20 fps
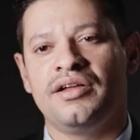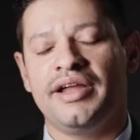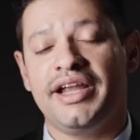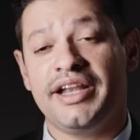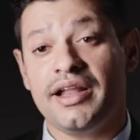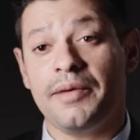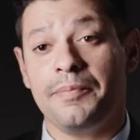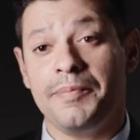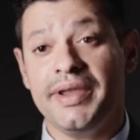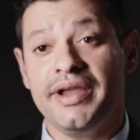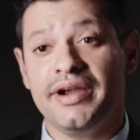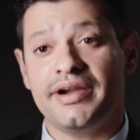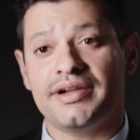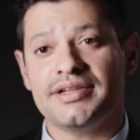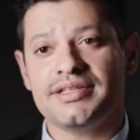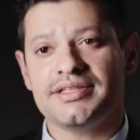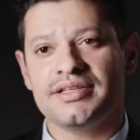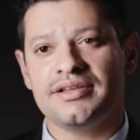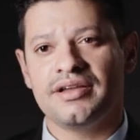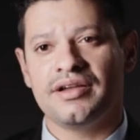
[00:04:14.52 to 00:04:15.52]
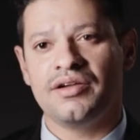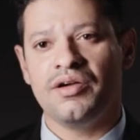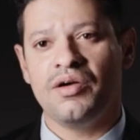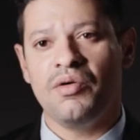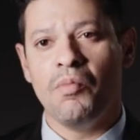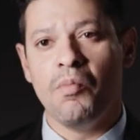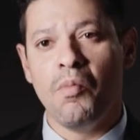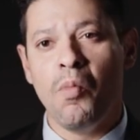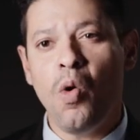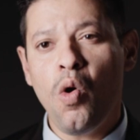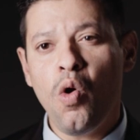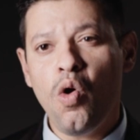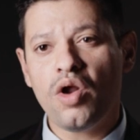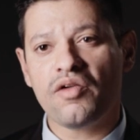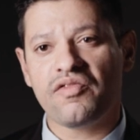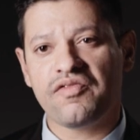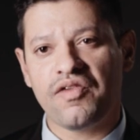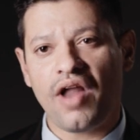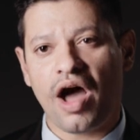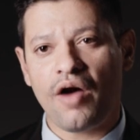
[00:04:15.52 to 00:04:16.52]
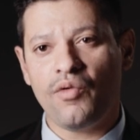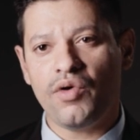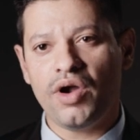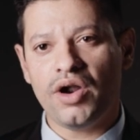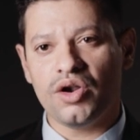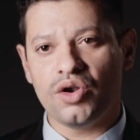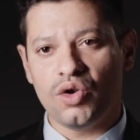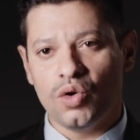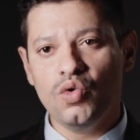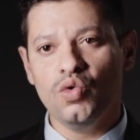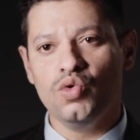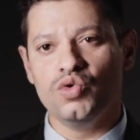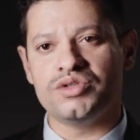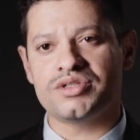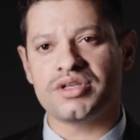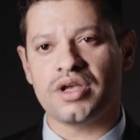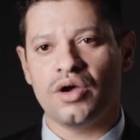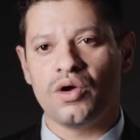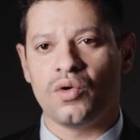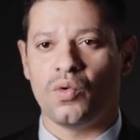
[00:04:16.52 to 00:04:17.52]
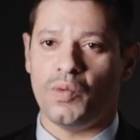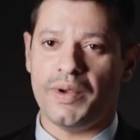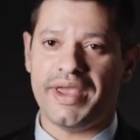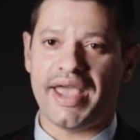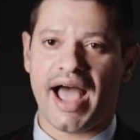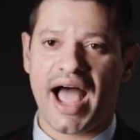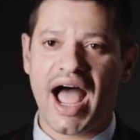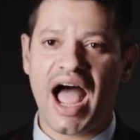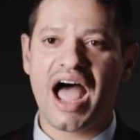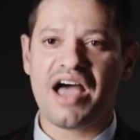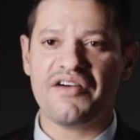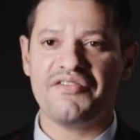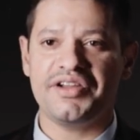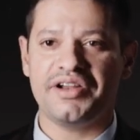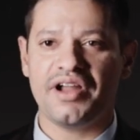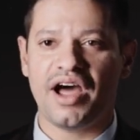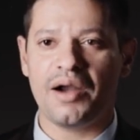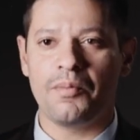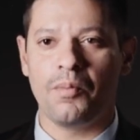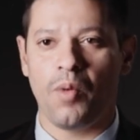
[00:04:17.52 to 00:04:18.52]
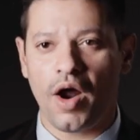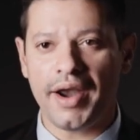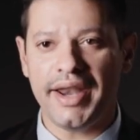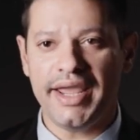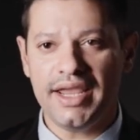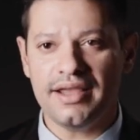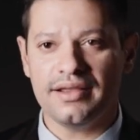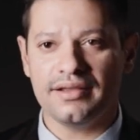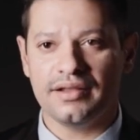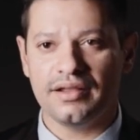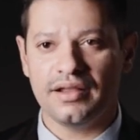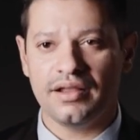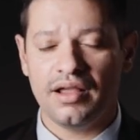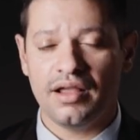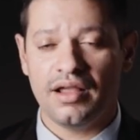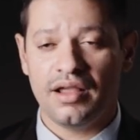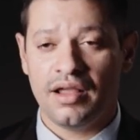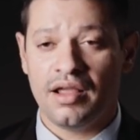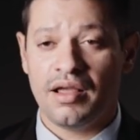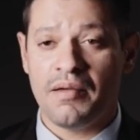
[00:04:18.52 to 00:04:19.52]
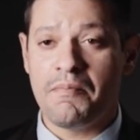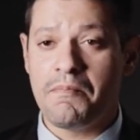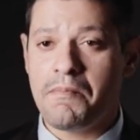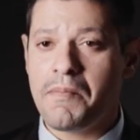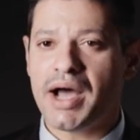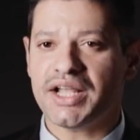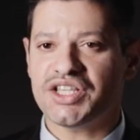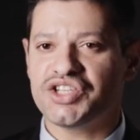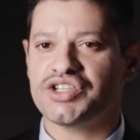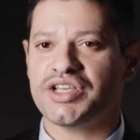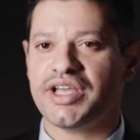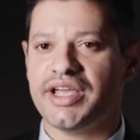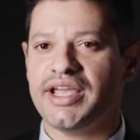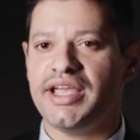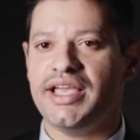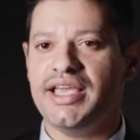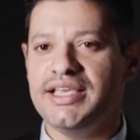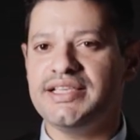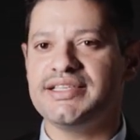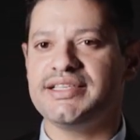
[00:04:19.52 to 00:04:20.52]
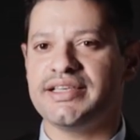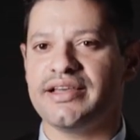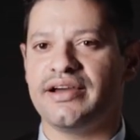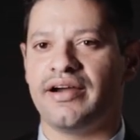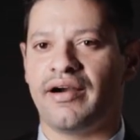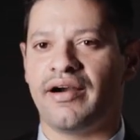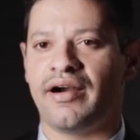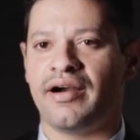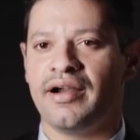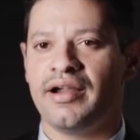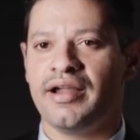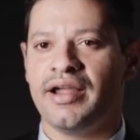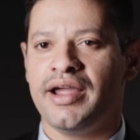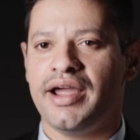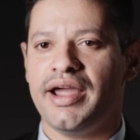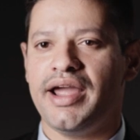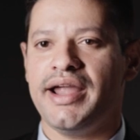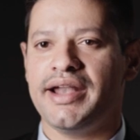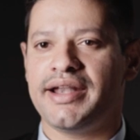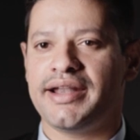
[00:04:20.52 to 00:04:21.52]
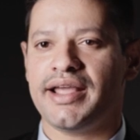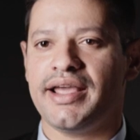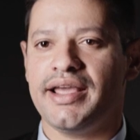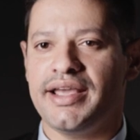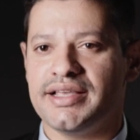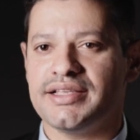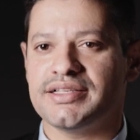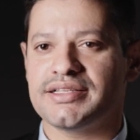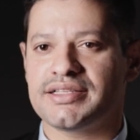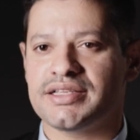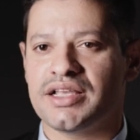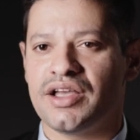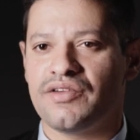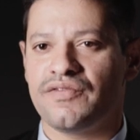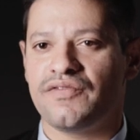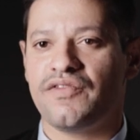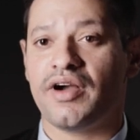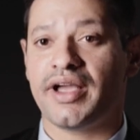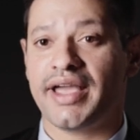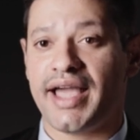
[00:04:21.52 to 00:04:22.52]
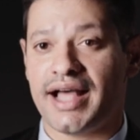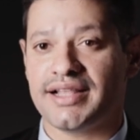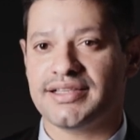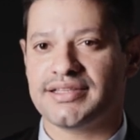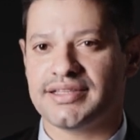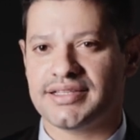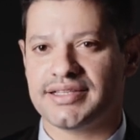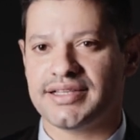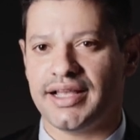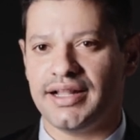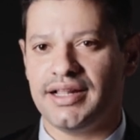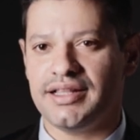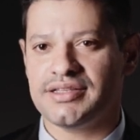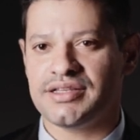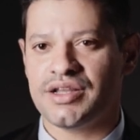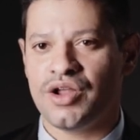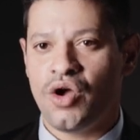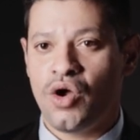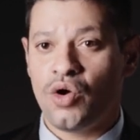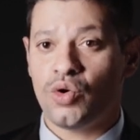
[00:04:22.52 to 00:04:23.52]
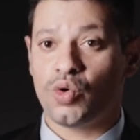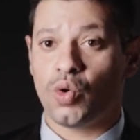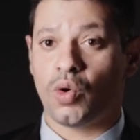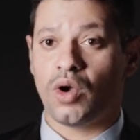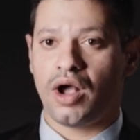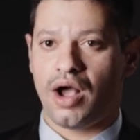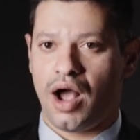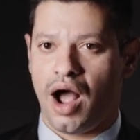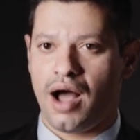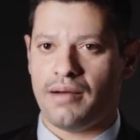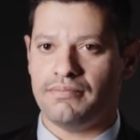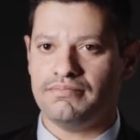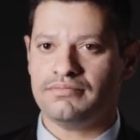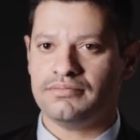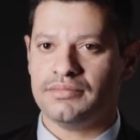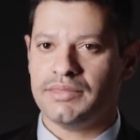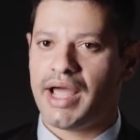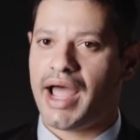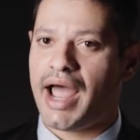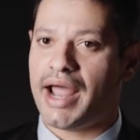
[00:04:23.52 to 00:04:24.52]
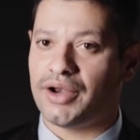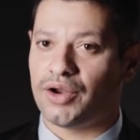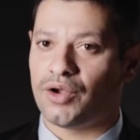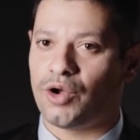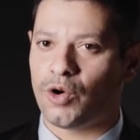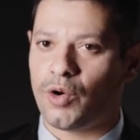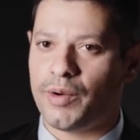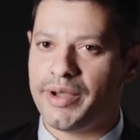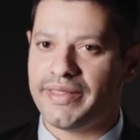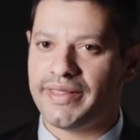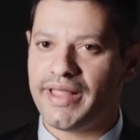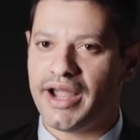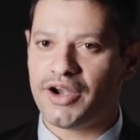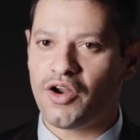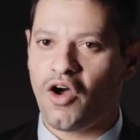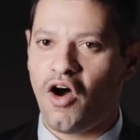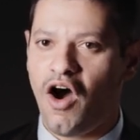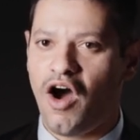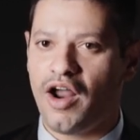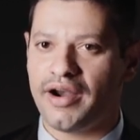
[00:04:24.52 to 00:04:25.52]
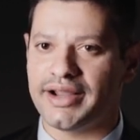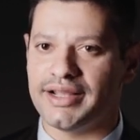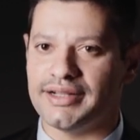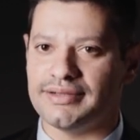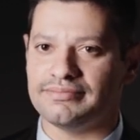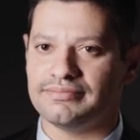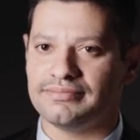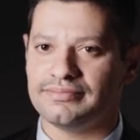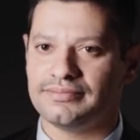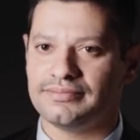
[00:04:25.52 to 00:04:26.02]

It appears more flower Lose we have in our body, much easier it is for cancer cells to come and grow in that organ.